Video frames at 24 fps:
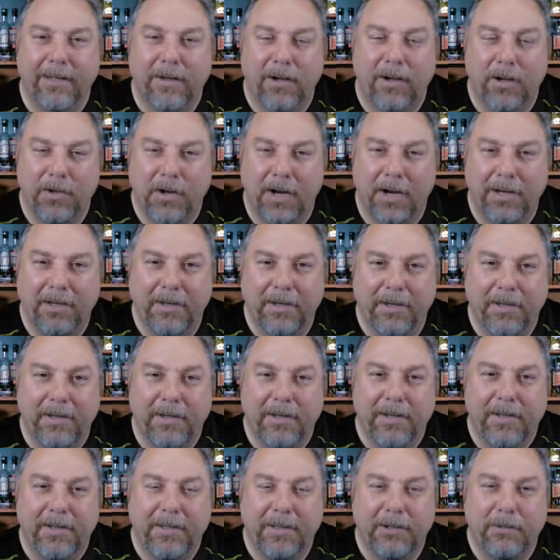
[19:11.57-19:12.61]
hold on,
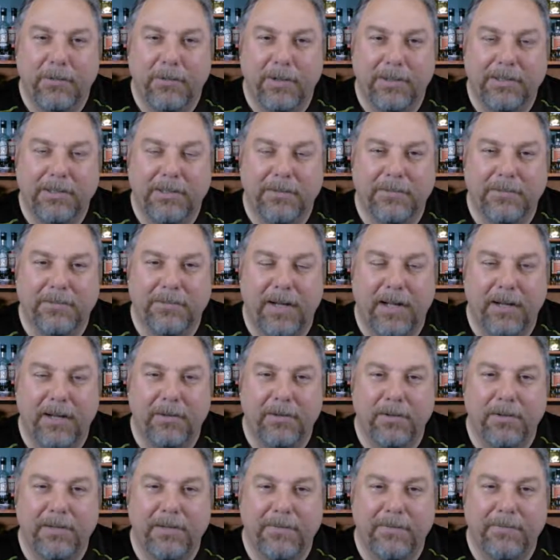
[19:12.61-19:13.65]
you want to
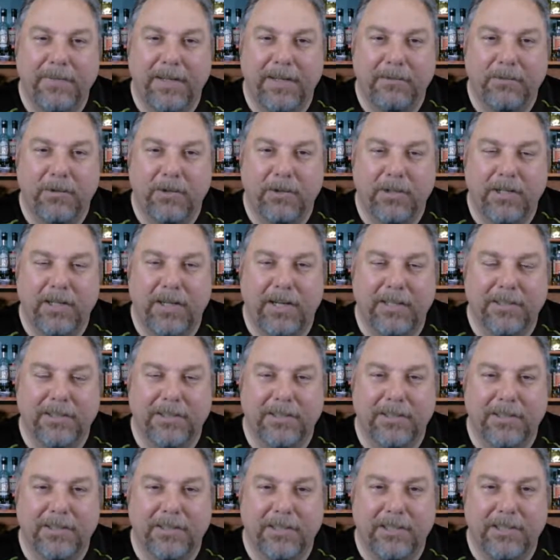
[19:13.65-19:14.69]
follow the federal
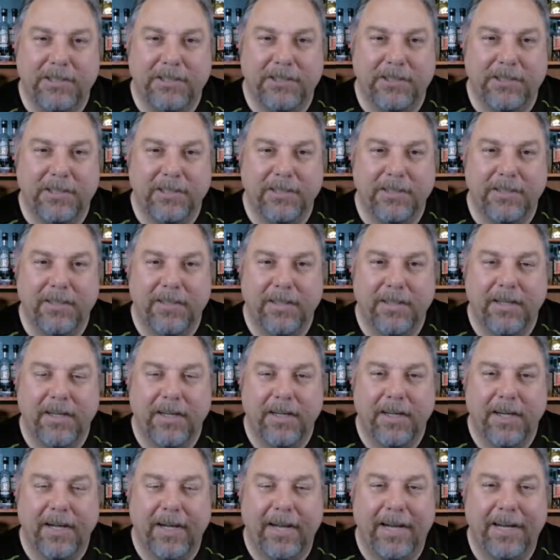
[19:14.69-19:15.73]
Constitution
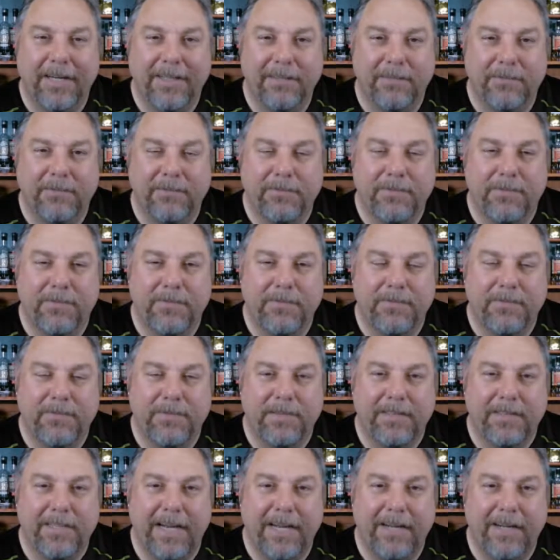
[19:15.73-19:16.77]
and
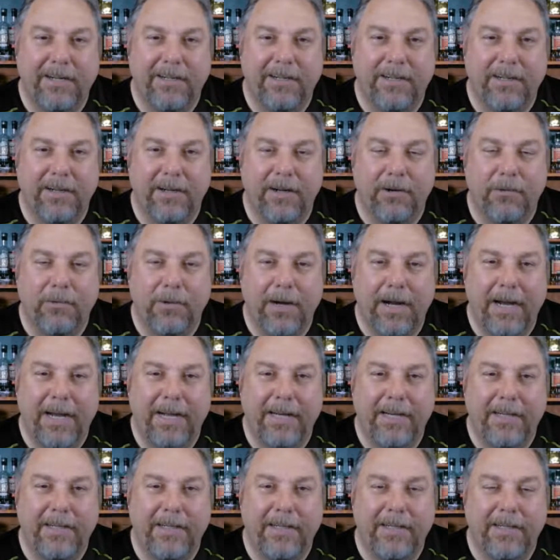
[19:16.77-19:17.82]
take
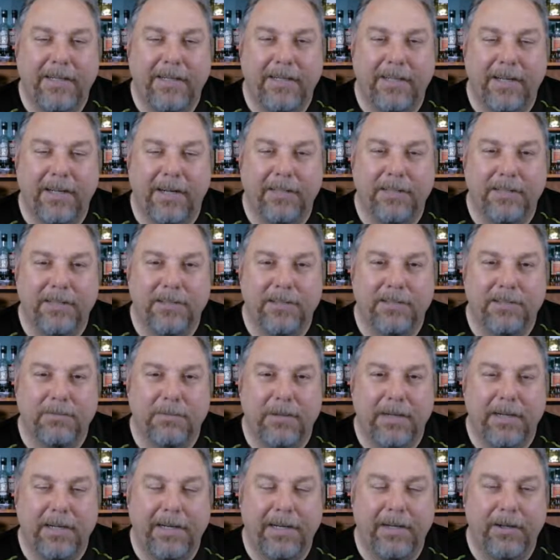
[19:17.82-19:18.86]
away guns
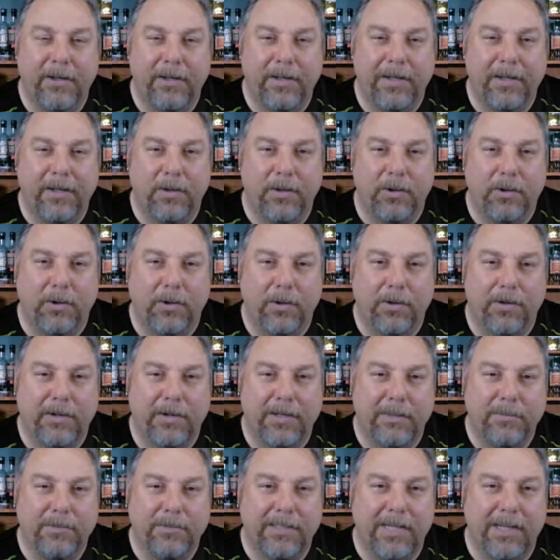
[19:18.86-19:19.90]
when an illegal order
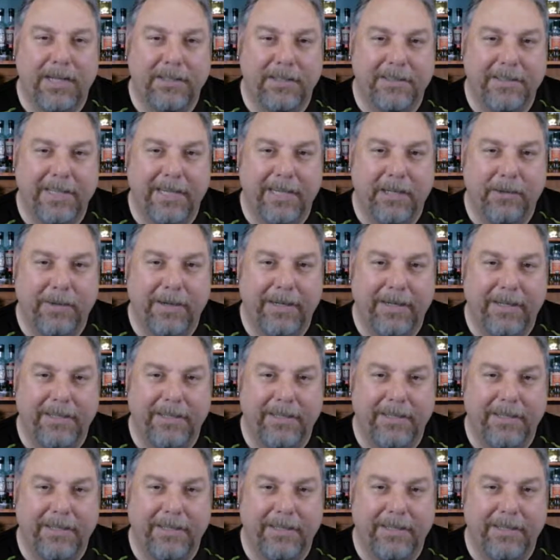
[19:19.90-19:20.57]
comes down to take away